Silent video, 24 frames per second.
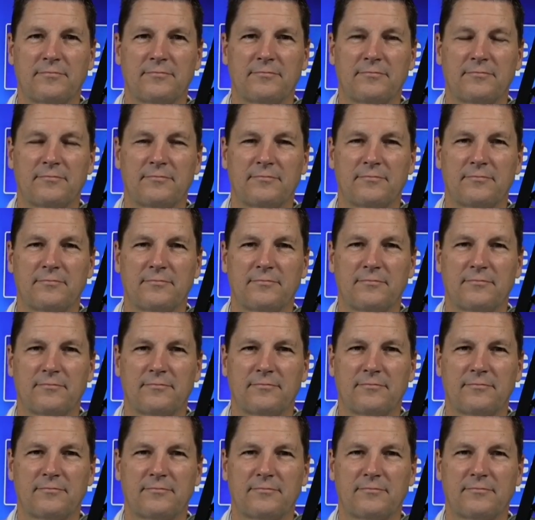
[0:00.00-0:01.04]

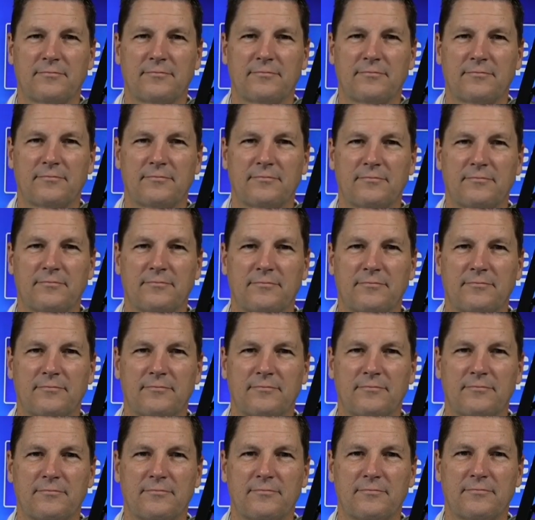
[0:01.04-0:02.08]

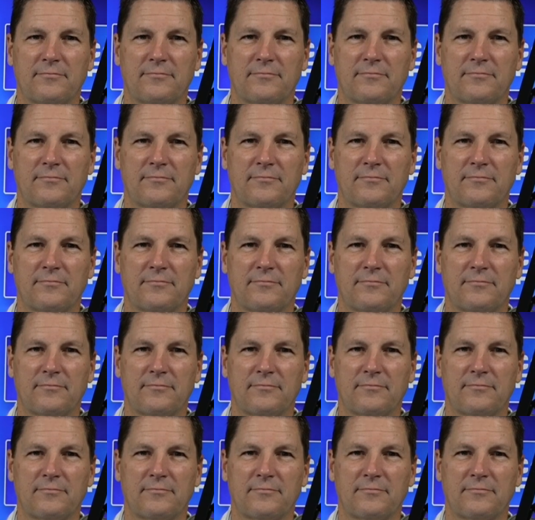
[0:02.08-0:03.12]

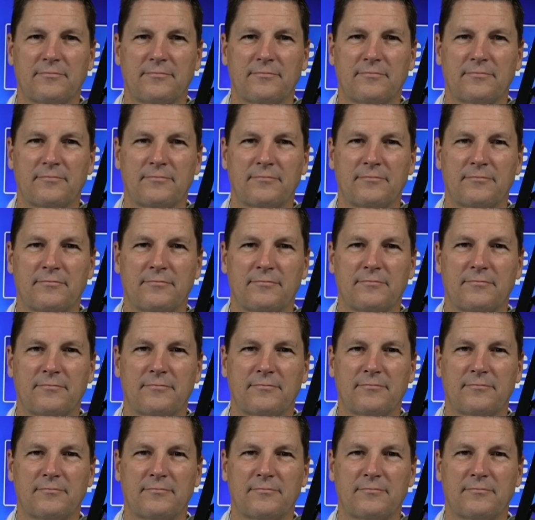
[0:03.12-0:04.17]

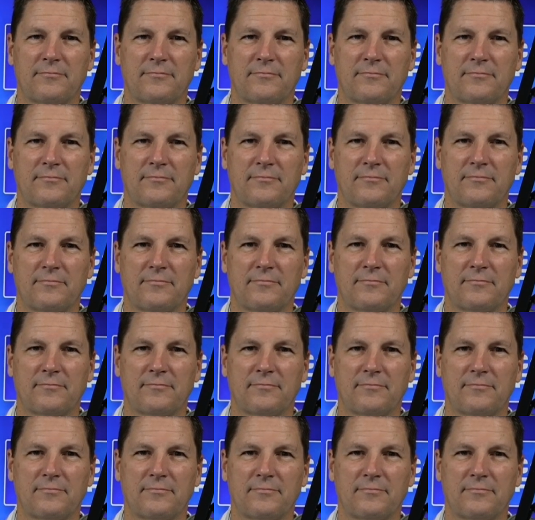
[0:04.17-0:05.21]

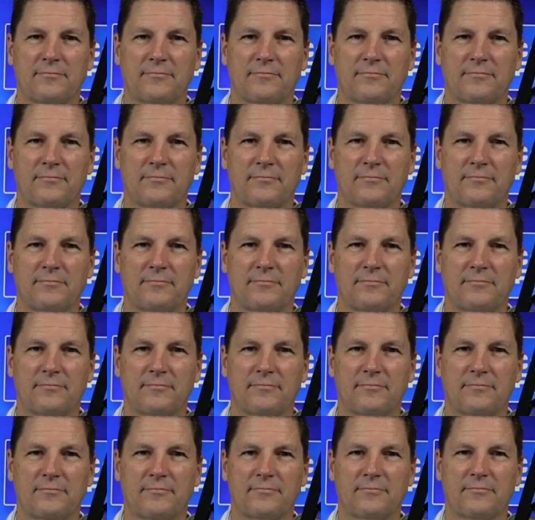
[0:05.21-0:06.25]

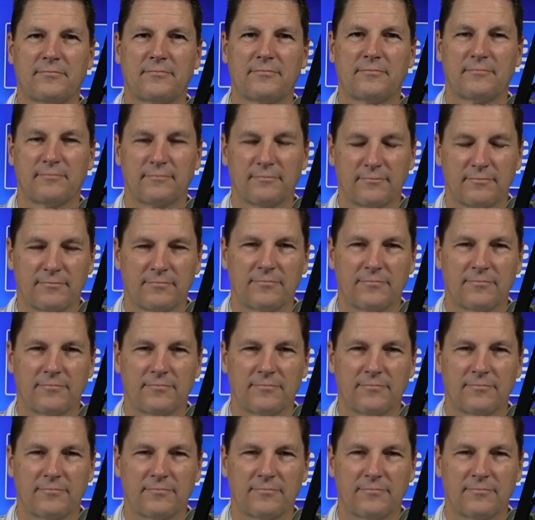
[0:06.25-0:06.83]
[no speech]